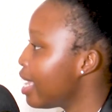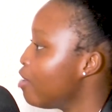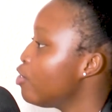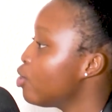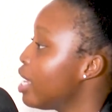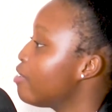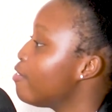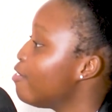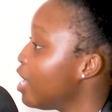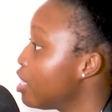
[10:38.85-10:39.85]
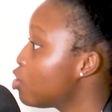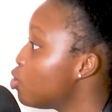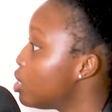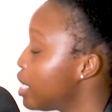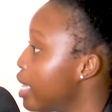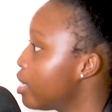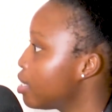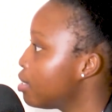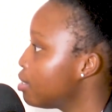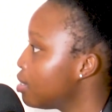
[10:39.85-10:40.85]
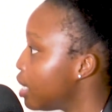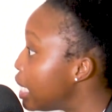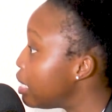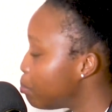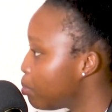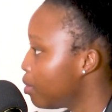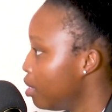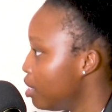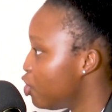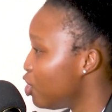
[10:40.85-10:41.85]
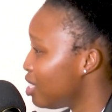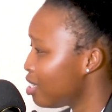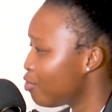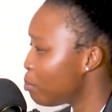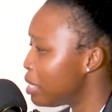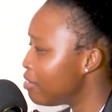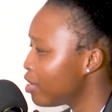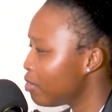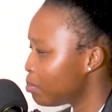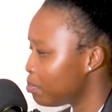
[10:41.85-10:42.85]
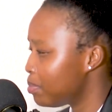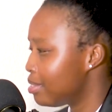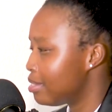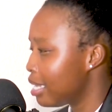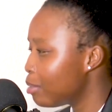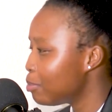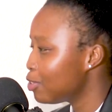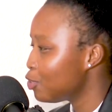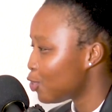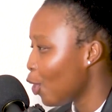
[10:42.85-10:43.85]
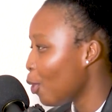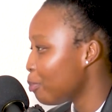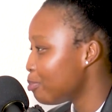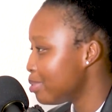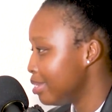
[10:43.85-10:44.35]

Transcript: gave you that faith to take the leap that you did from leaving a stable job?